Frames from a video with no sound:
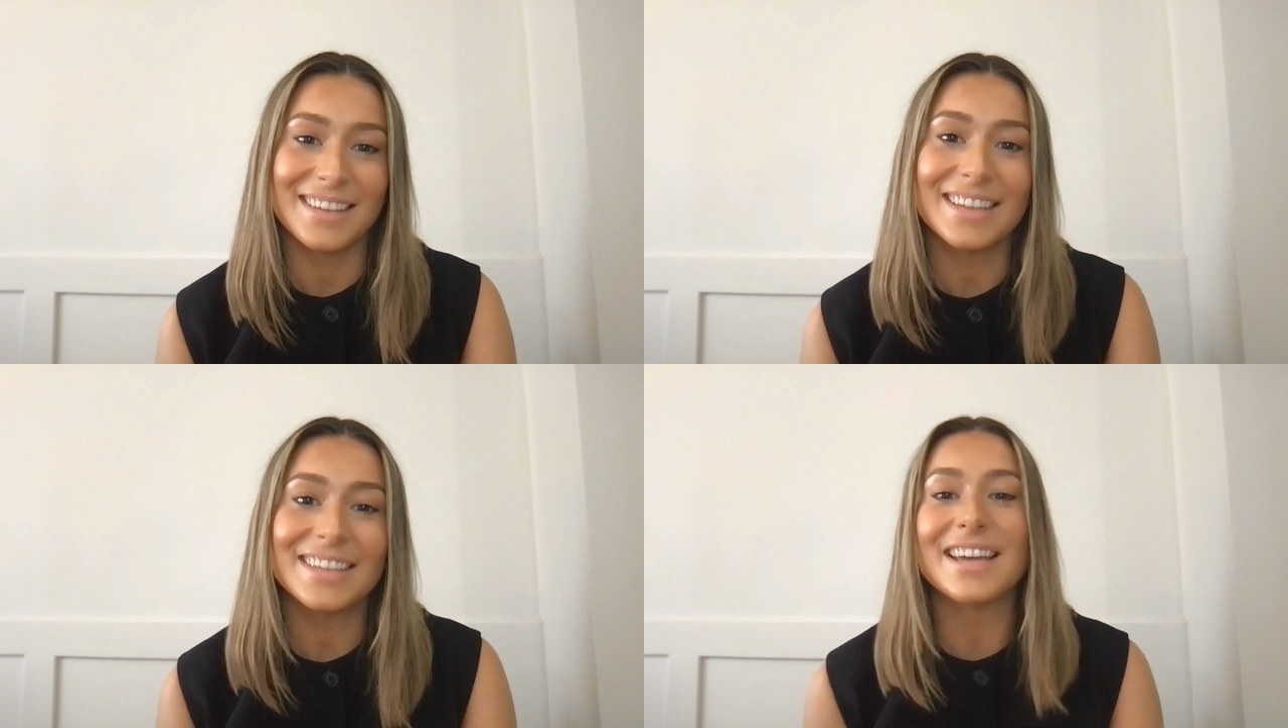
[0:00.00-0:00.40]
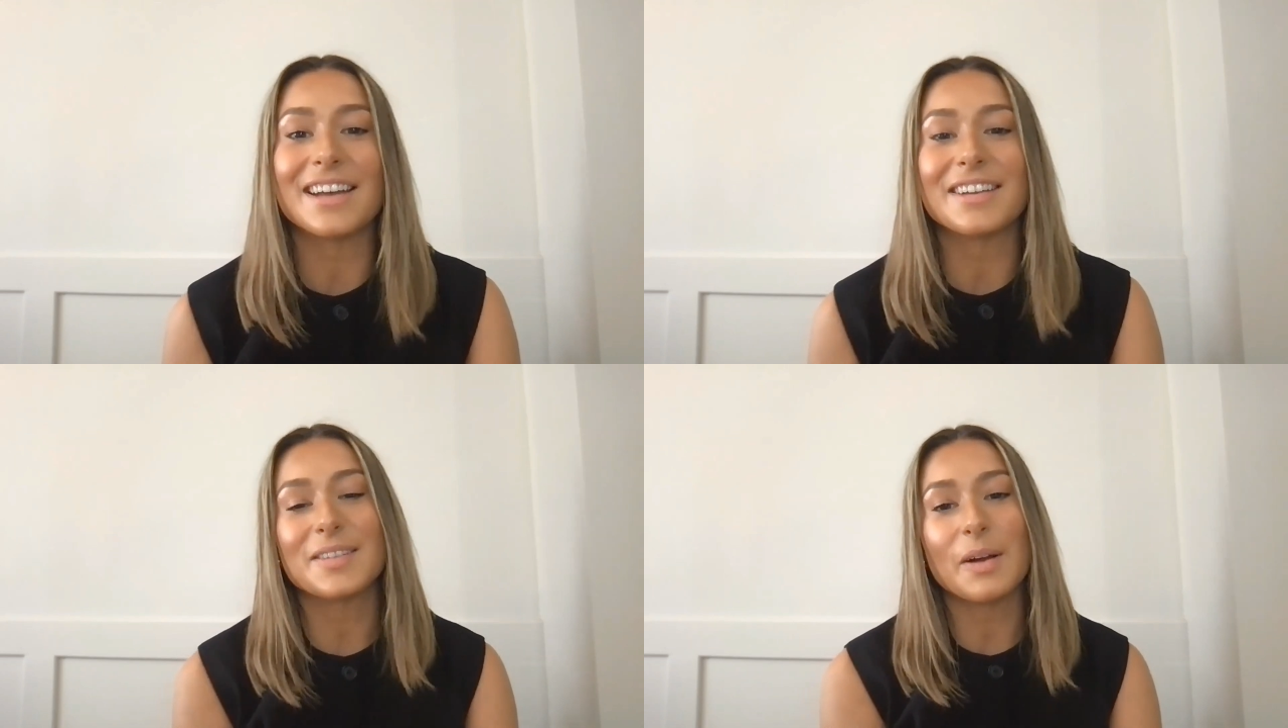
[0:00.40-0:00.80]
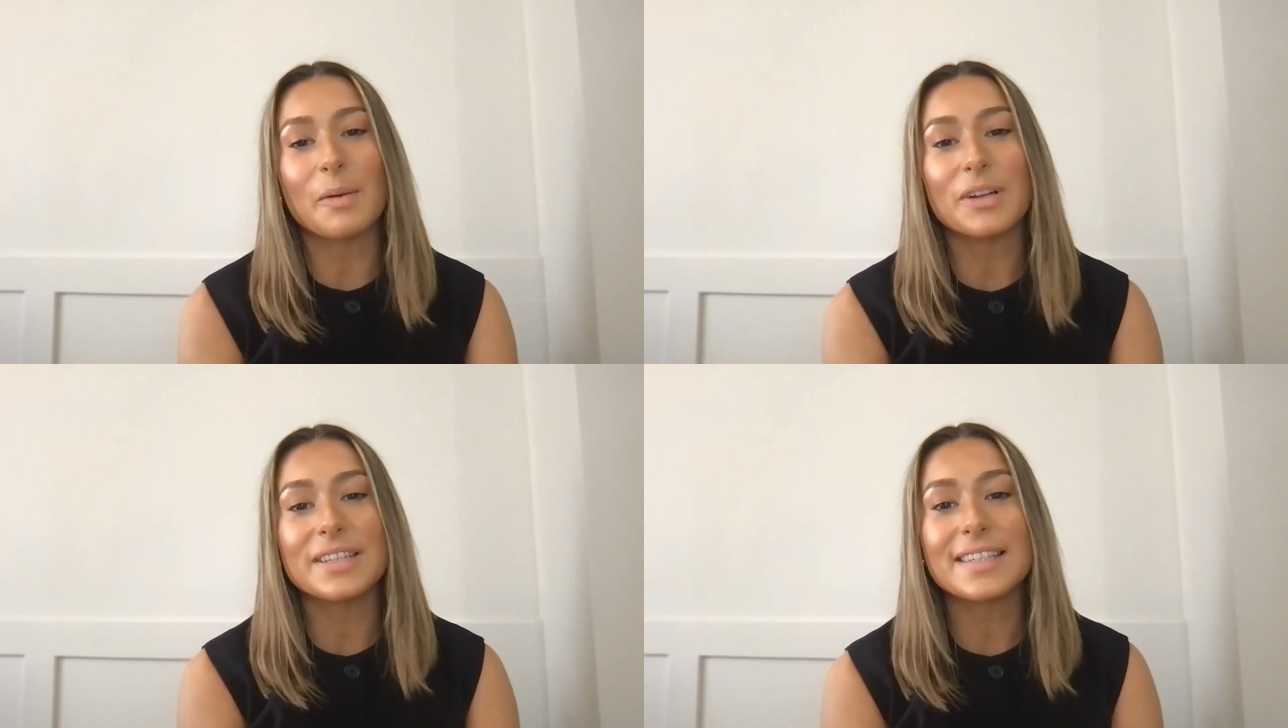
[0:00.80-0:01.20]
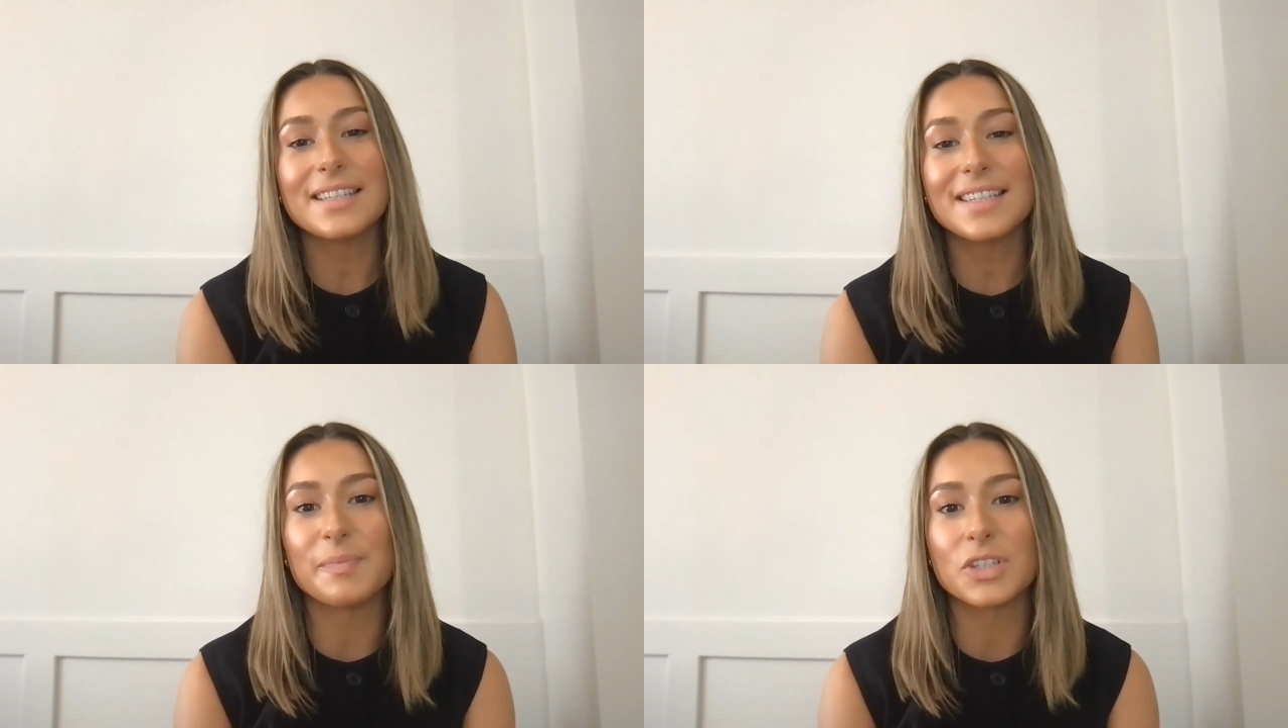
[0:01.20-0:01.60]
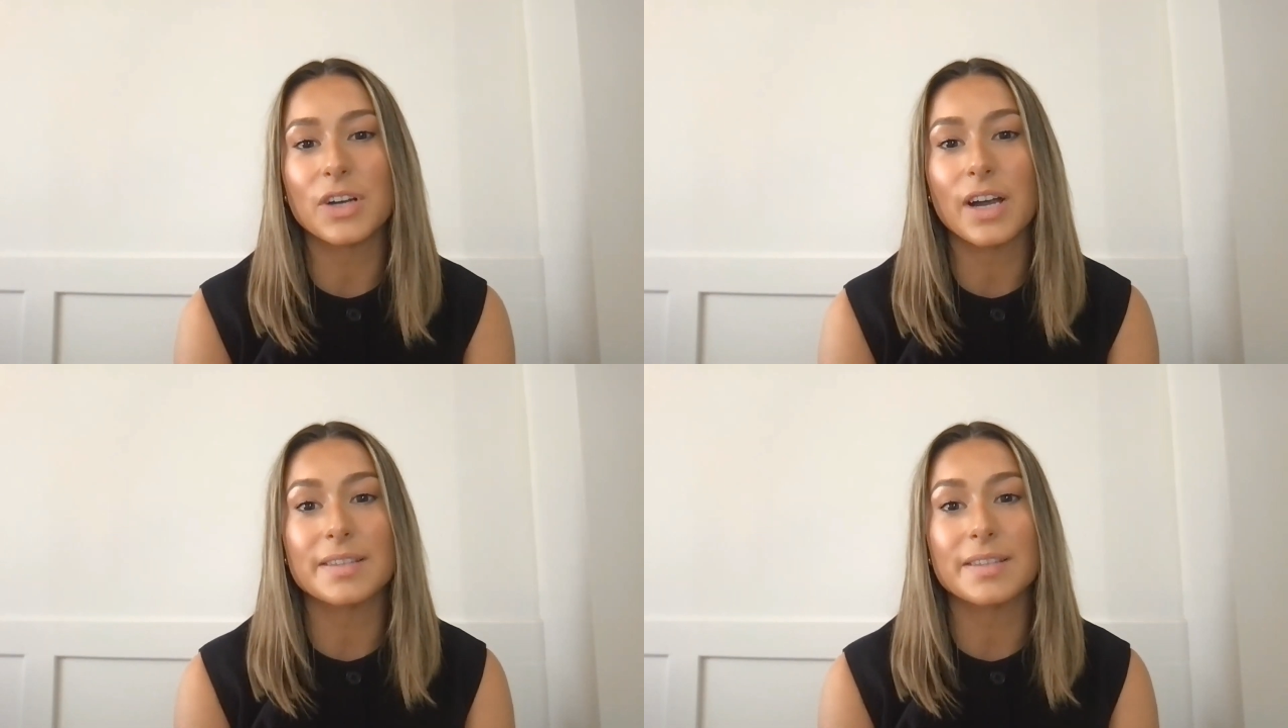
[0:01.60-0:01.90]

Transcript: Yeah, so I wanted to try.